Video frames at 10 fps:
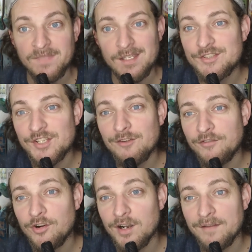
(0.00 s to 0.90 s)
and so
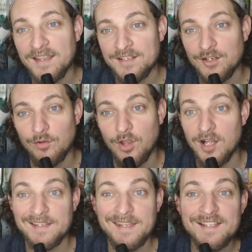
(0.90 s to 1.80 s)
far I've had no
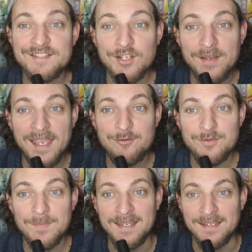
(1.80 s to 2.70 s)
luck, and that's okay
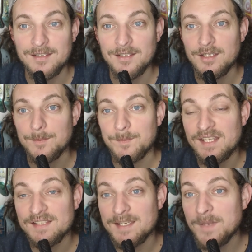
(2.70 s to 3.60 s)
with me
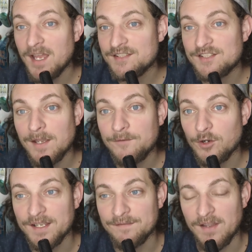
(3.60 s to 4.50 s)
because I'm not
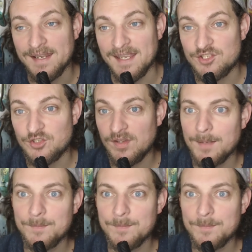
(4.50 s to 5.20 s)
suffering financially.